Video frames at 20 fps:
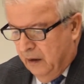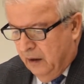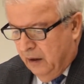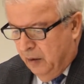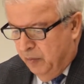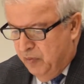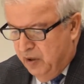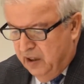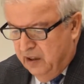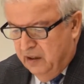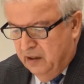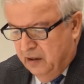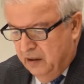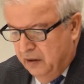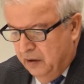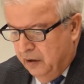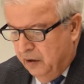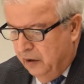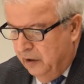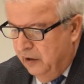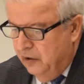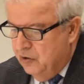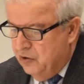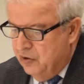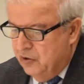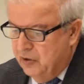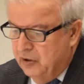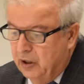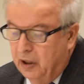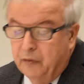I mean,
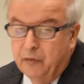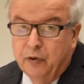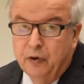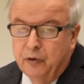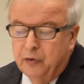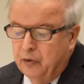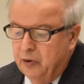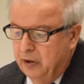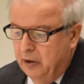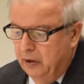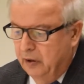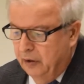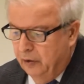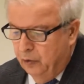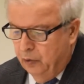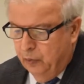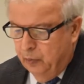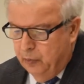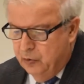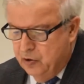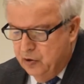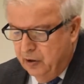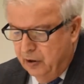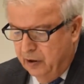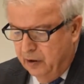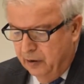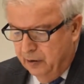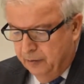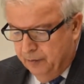religious diversity in Azerbaijan.